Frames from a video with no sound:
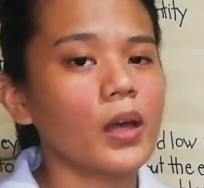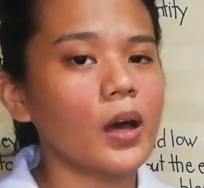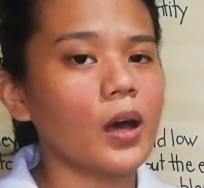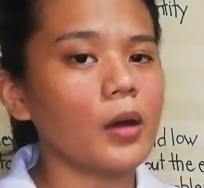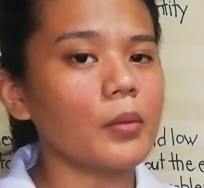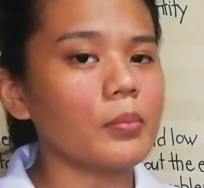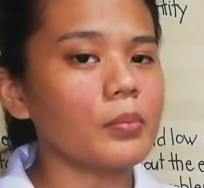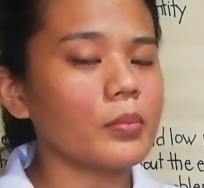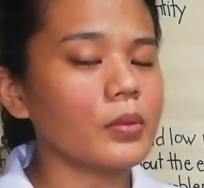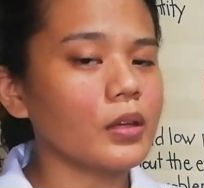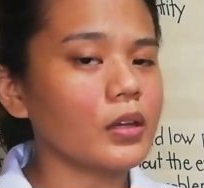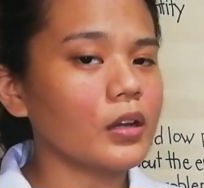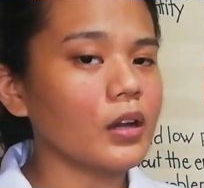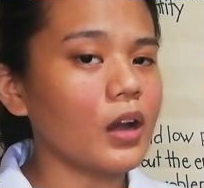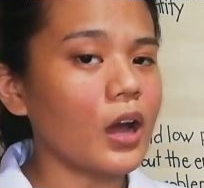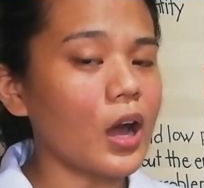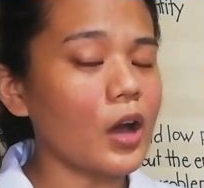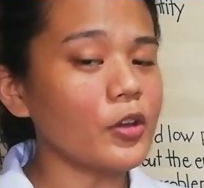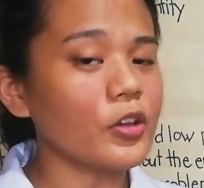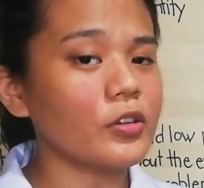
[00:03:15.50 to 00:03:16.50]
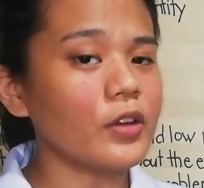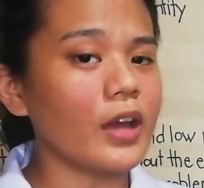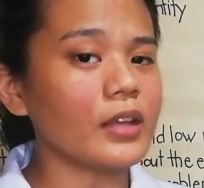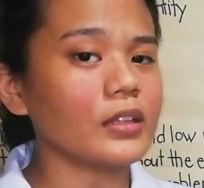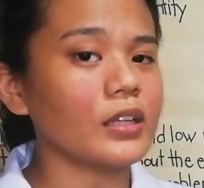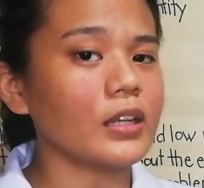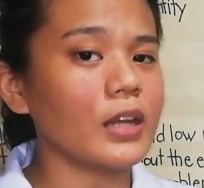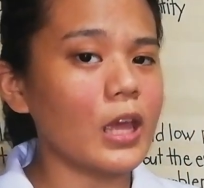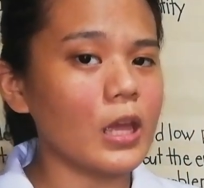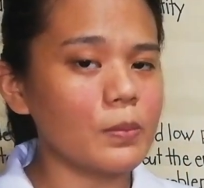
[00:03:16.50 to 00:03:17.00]

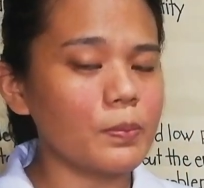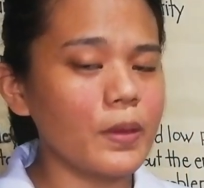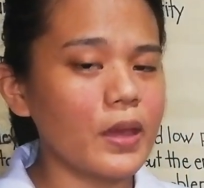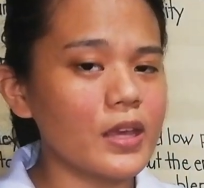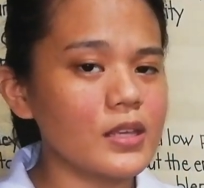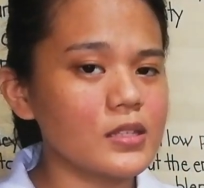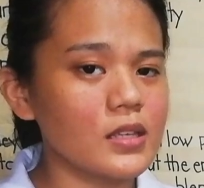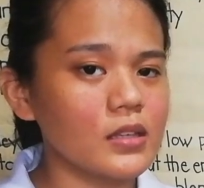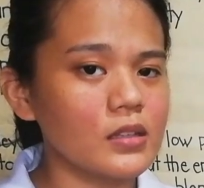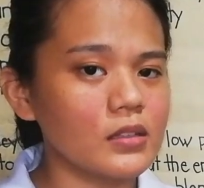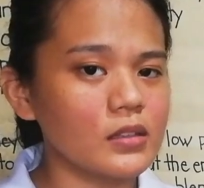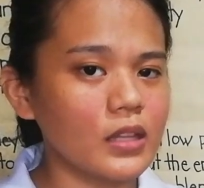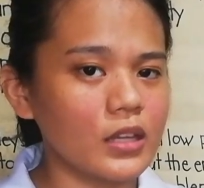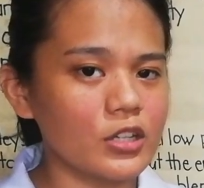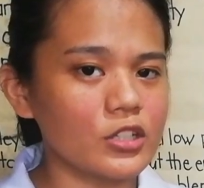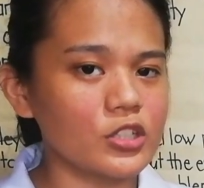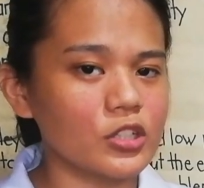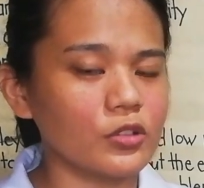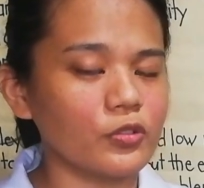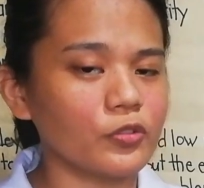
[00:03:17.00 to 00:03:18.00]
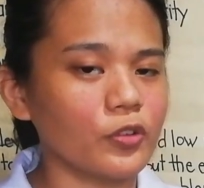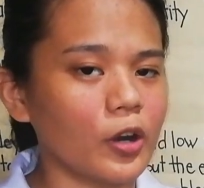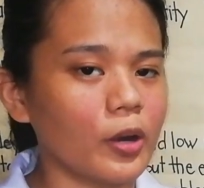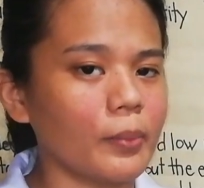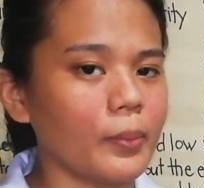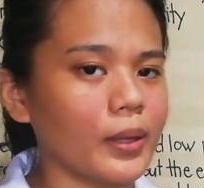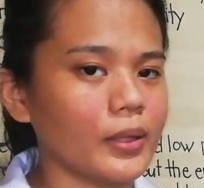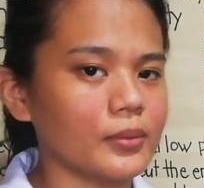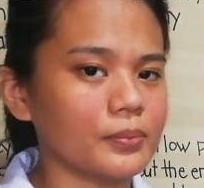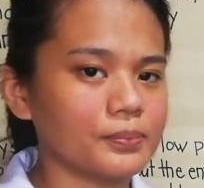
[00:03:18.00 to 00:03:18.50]
in APA citation
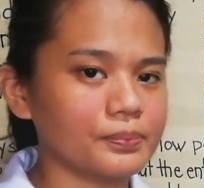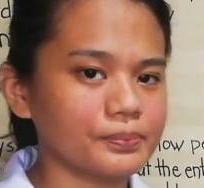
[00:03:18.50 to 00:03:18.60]
format.